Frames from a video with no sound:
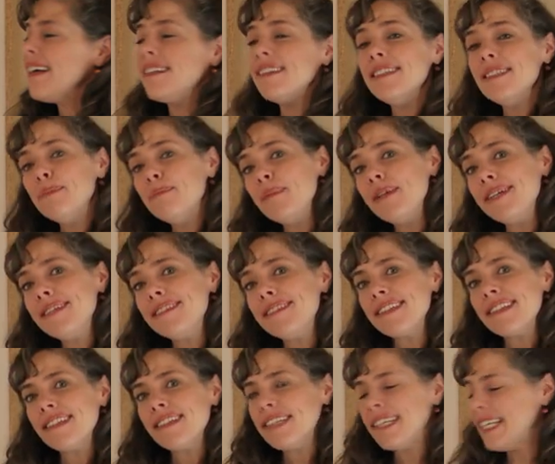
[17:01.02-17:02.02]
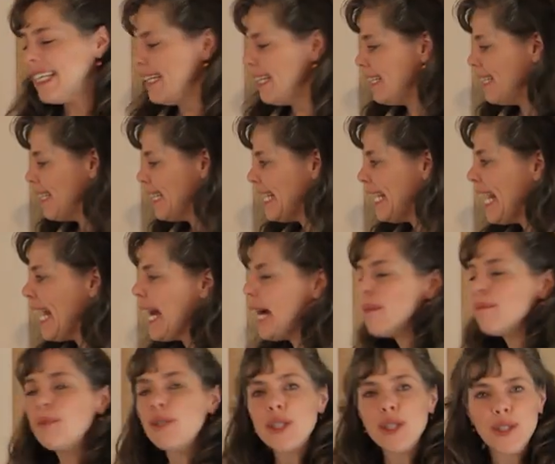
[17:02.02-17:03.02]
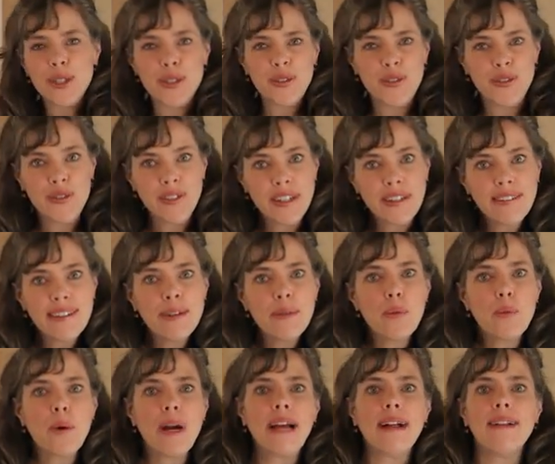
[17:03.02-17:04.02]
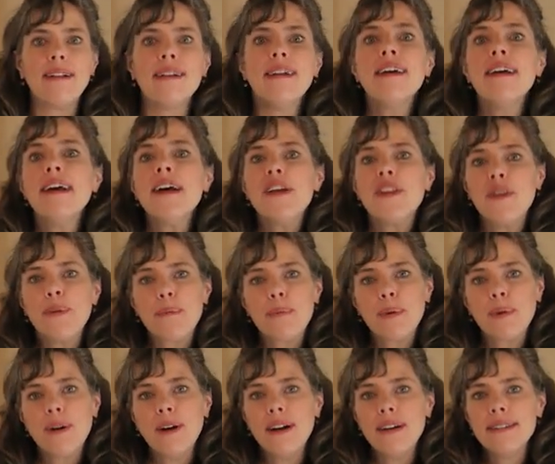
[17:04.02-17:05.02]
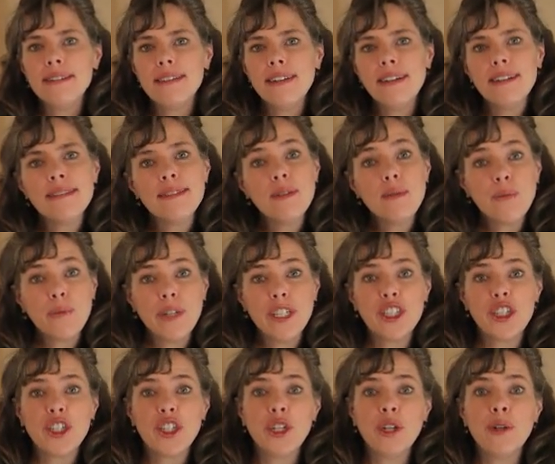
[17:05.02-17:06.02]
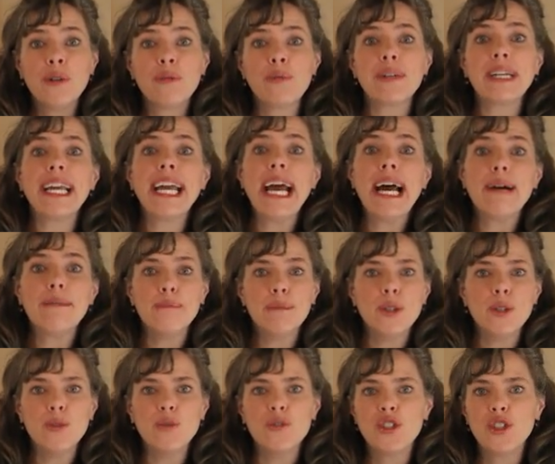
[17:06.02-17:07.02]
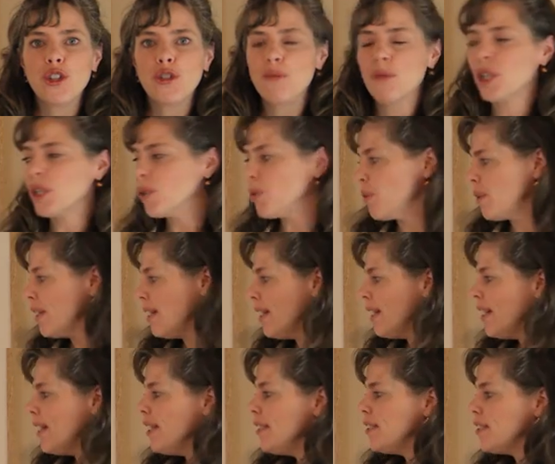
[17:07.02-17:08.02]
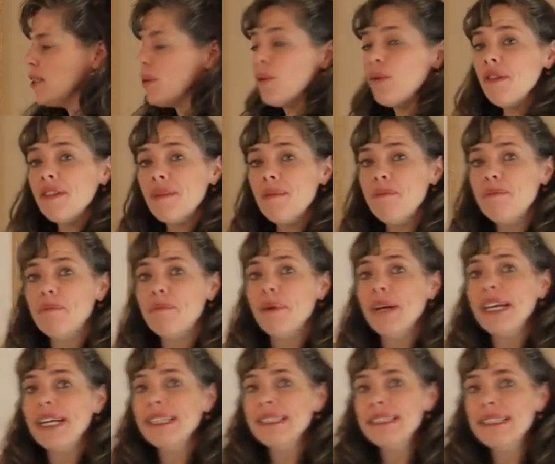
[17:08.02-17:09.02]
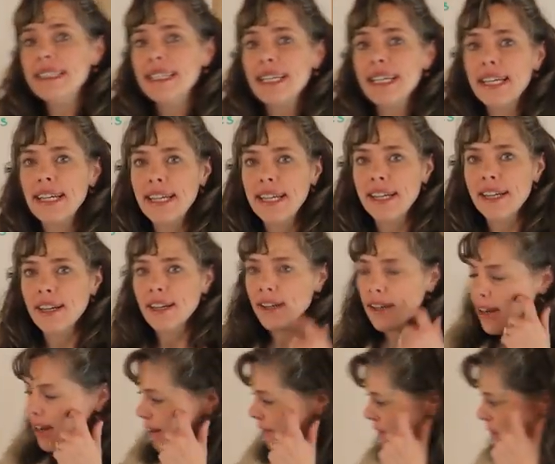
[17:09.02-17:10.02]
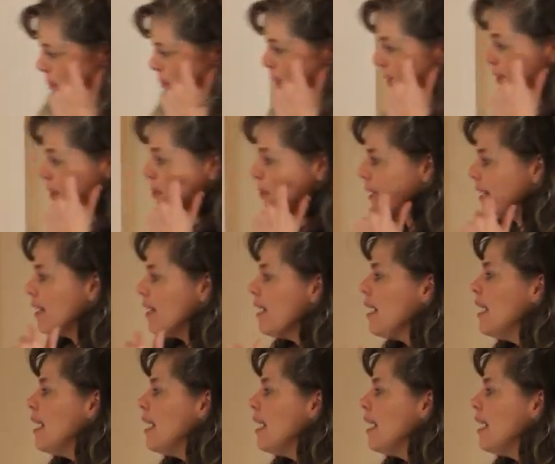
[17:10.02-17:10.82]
And this basically captures very well the process in which rehab moves through. So the base here of the pyramid